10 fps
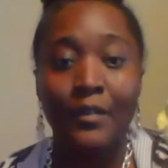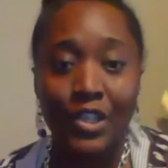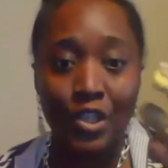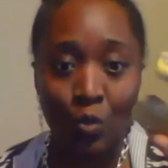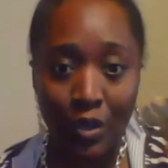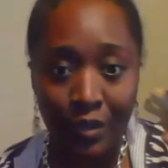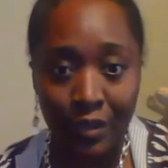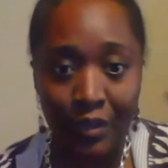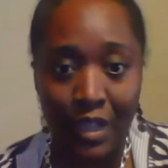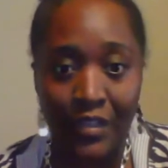This is one of
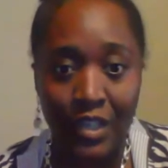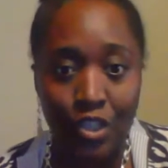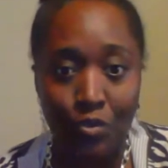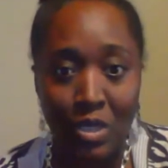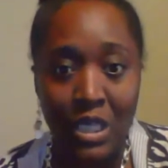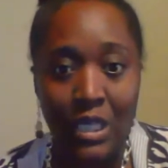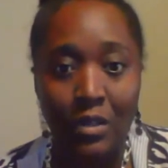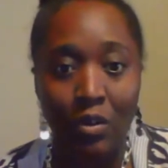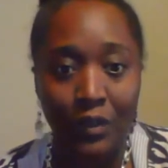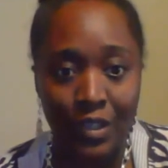the things that you
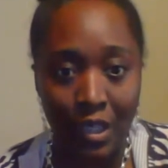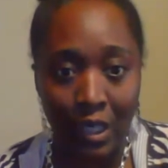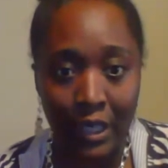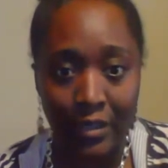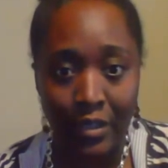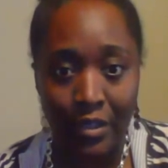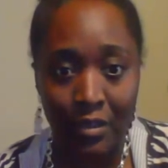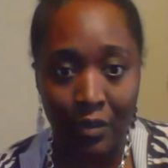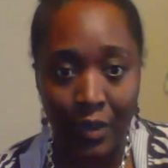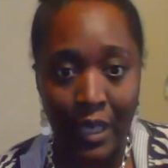need on this
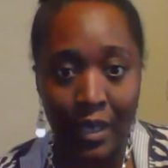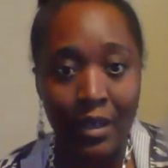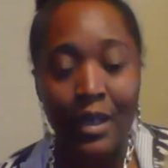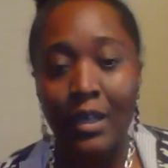cleanse. Okay.